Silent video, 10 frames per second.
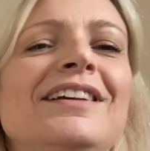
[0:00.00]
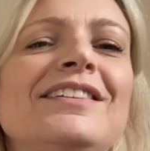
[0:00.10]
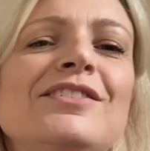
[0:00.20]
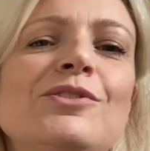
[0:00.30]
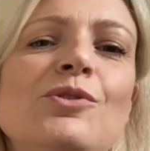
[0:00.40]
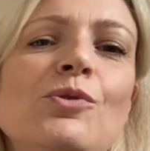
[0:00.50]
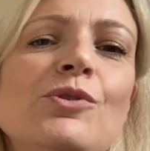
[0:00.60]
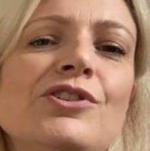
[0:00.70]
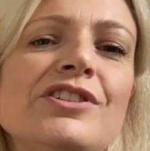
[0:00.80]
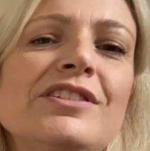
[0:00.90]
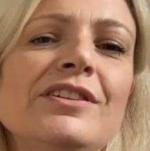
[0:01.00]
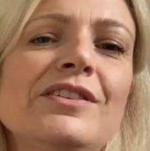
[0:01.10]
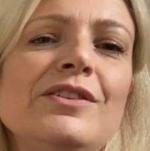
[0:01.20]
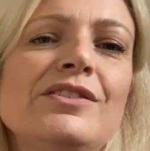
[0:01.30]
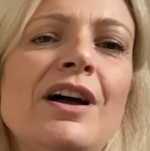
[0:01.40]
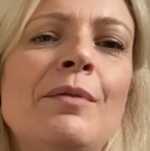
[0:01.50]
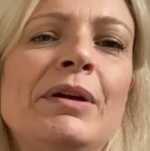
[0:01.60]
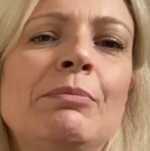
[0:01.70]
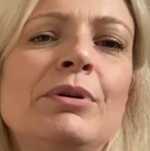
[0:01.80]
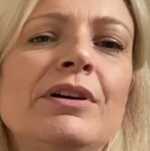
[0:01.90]
that's gorgeous. Look at those
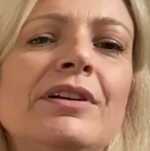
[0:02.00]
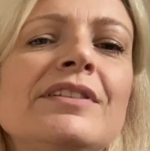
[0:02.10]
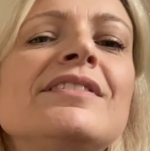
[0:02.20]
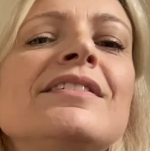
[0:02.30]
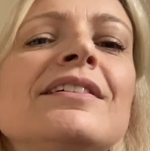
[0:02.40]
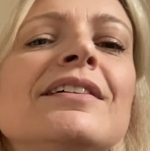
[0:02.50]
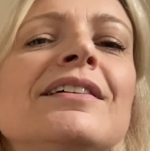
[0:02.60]
hummingbirds.